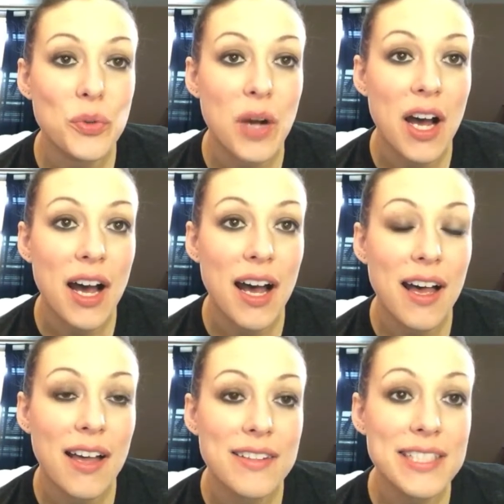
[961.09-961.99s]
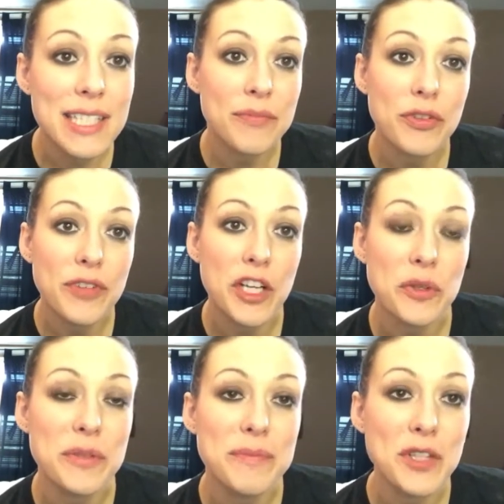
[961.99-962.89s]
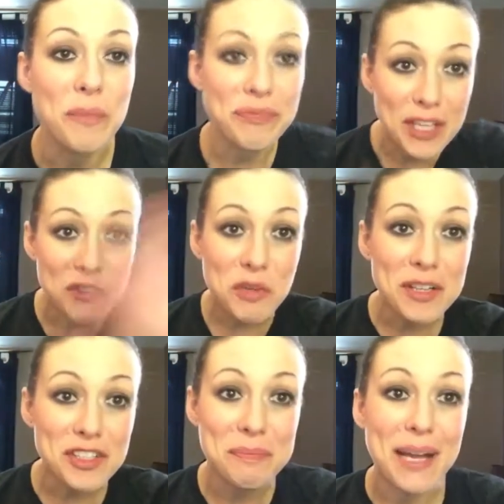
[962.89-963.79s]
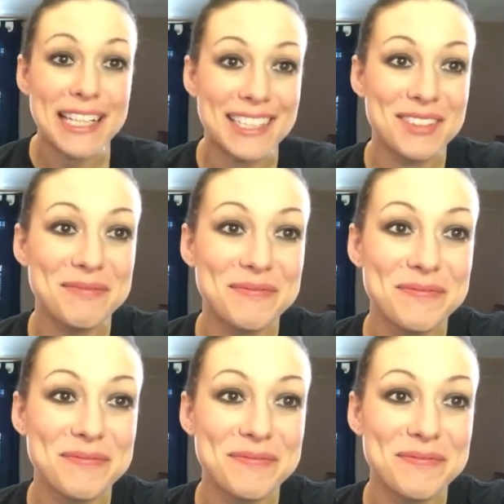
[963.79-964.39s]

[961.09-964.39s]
to see for videos. So thank you so much. Bye.